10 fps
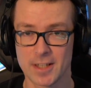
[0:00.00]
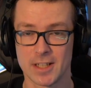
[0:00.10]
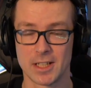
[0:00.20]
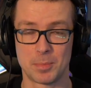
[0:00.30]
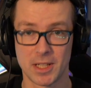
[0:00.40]

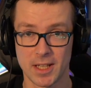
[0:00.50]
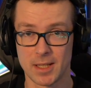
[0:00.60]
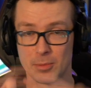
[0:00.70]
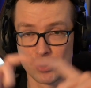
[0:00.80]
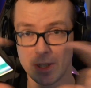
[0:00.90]
it
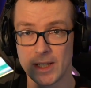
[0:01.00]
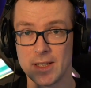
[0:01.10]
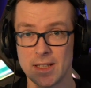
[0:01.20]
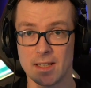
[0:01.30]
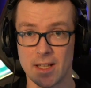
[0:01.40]
became
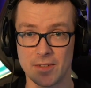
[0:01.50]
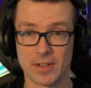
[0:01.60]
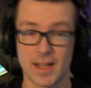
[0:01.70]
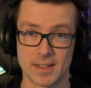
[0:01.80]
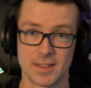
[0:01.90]
really like
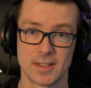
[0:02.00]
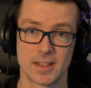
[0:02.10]
fat.